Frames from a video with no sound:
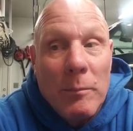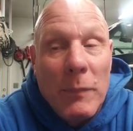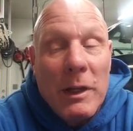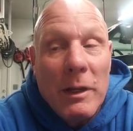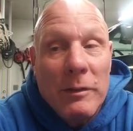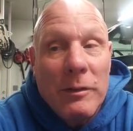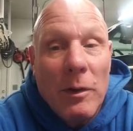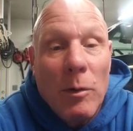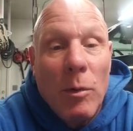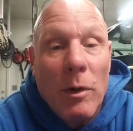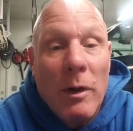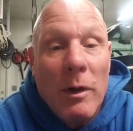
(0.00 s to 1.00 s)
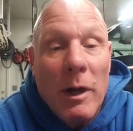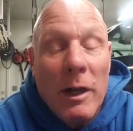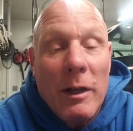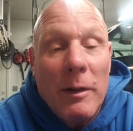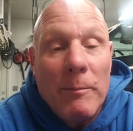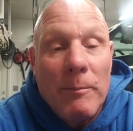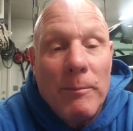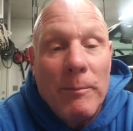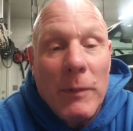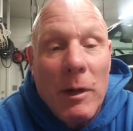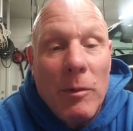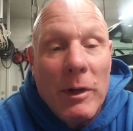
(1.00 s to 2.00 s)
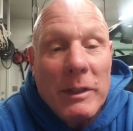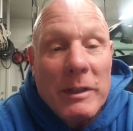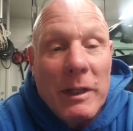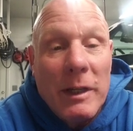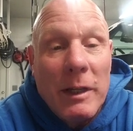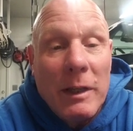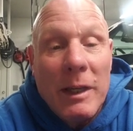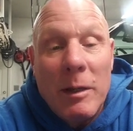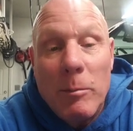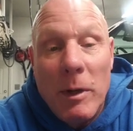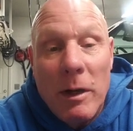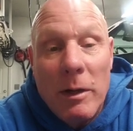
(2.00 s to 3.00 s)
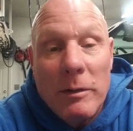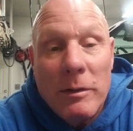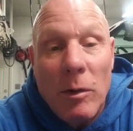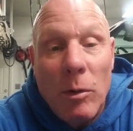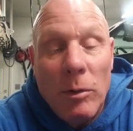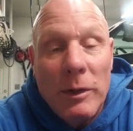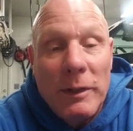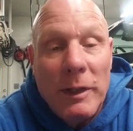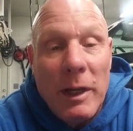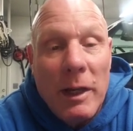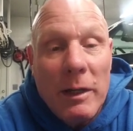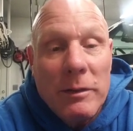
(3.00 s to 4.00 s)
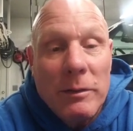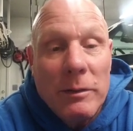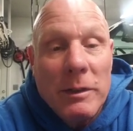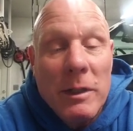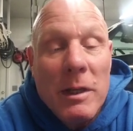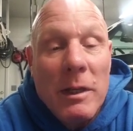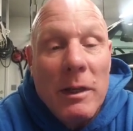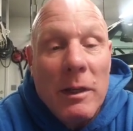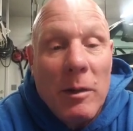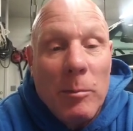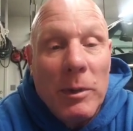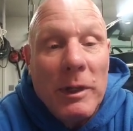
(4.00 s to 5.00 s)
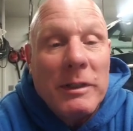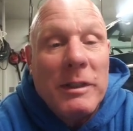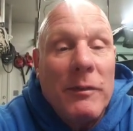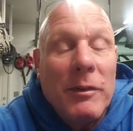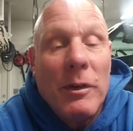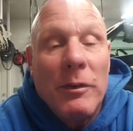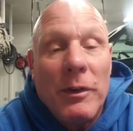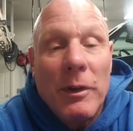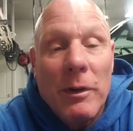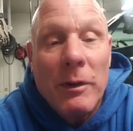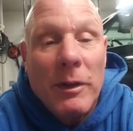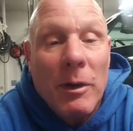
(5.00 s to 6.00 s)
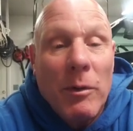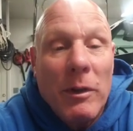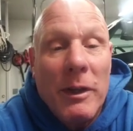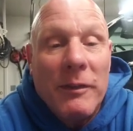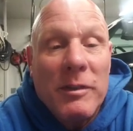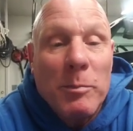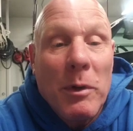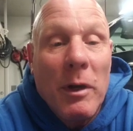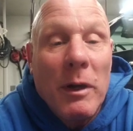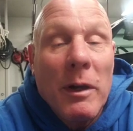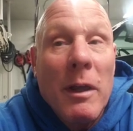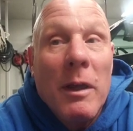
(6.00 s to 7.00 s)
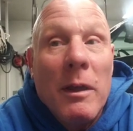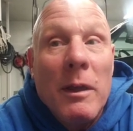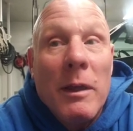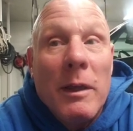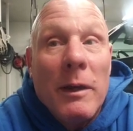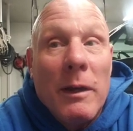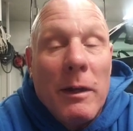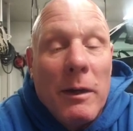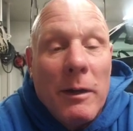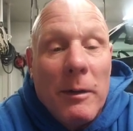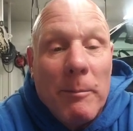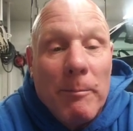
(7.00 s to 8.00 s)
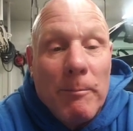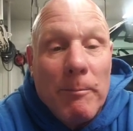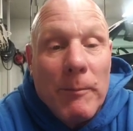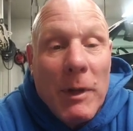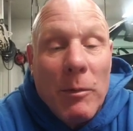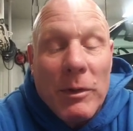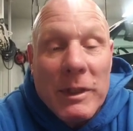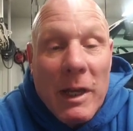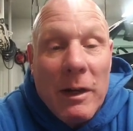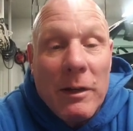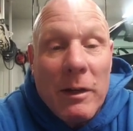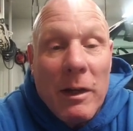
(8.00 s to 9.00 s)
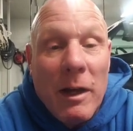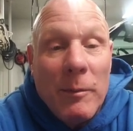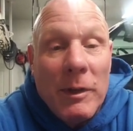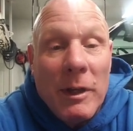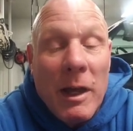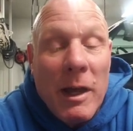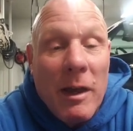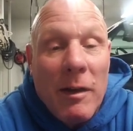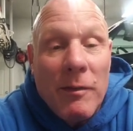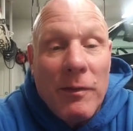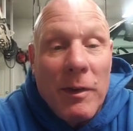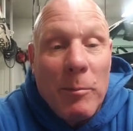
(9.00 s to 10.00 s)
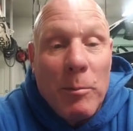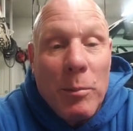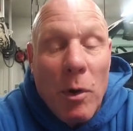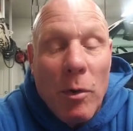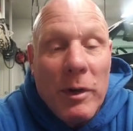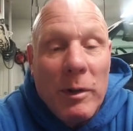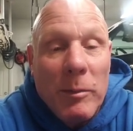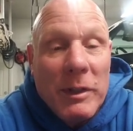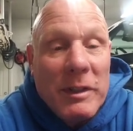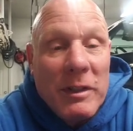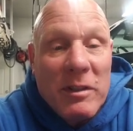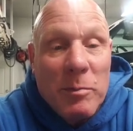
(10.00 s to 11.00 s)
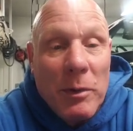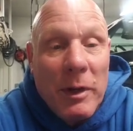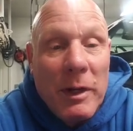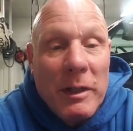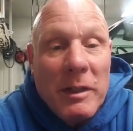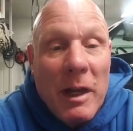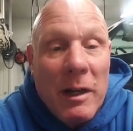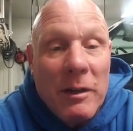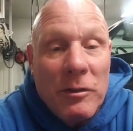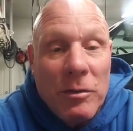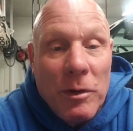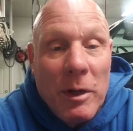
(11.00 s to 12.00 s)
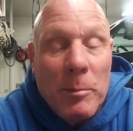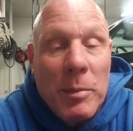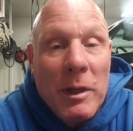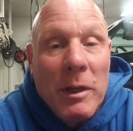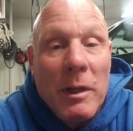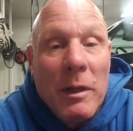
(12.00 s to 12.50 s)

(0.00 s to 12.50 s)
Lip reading: because there were, I want to say, link bars holding the axles in place, even though they were leaf sprung. It was not uncommon to have broken, missing springs on a trip,